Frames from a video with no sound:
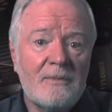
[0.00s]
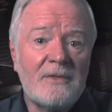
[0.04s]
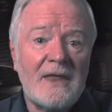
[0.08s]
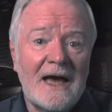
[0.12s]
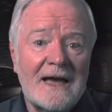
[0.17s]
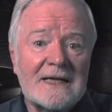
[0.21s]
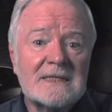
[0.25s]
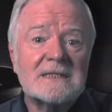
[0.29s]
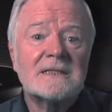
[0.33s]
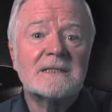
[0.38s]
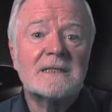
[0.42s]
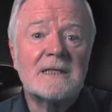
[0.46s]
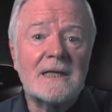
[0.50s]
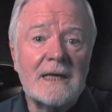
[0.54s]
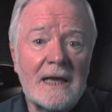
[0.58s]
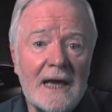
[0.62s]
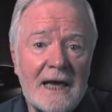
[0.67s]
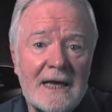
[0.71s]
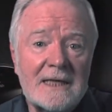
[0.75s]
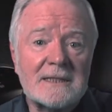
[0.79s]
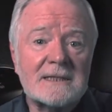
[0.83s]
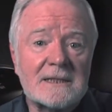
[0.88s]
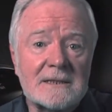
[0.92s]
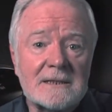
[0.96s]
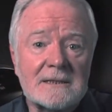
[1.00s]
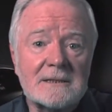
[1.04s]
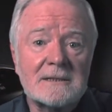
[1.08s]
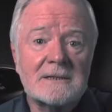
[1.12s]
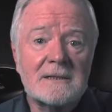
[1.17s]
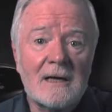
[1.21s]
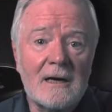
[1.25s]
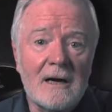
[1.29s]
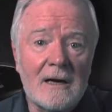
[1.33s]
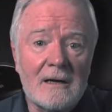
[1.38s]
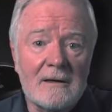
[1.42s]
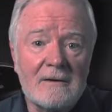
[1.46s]
That's the
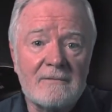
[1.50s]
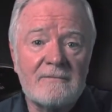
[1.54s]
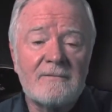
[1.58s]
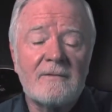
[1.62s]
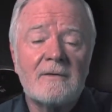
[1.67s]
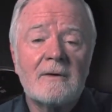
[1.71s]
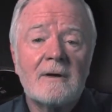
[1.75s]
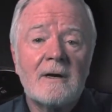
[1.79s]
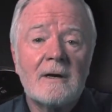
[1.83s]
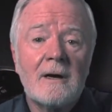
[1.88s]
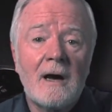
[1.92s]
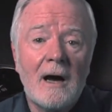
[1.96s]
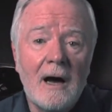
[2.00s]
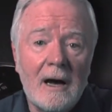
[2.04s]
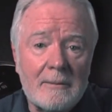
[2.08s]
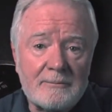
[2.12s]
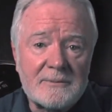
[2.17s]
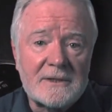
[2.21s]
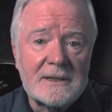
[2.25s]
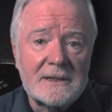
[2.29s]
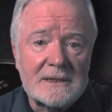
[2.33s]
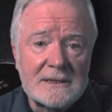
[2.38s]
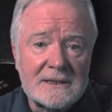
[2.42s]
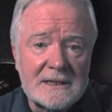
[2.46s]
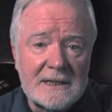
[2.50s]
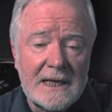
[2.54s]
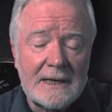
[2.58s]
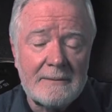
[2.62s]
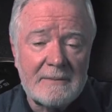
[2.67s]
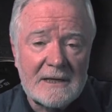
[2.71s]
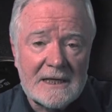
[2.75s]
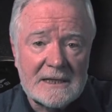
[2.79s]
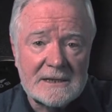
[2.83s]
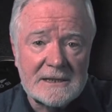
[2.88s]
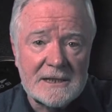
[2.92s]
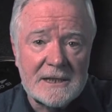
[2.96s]
essence of optical
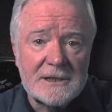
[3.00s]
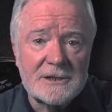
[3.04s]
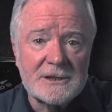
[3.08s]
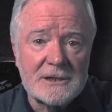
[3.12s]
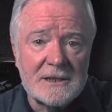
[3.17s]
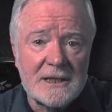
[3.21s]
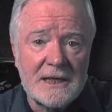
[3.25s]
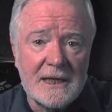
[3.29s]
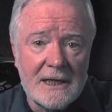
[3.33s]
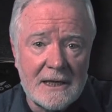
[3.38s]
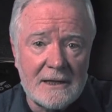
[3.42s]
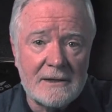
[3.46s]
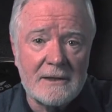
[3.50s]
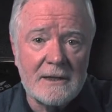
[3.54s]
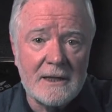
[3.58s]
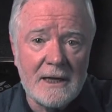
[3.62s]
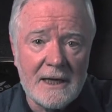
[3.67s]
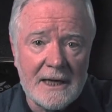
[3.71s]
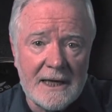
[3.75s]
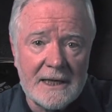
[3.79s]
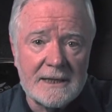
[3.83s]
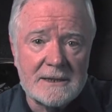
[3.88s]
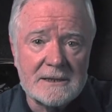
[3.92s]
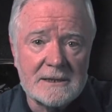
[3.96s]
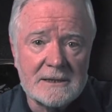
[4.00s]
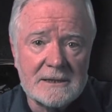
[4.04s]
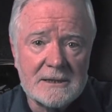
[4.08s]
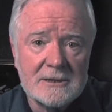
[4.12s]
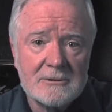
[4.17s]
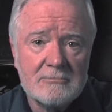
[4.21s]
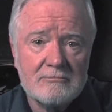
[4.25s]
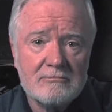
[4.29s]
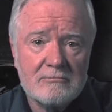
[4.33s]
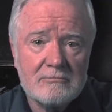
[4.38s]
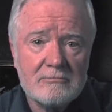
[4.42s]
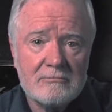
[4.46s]
stabilization in the
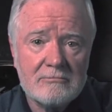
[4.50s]
lens.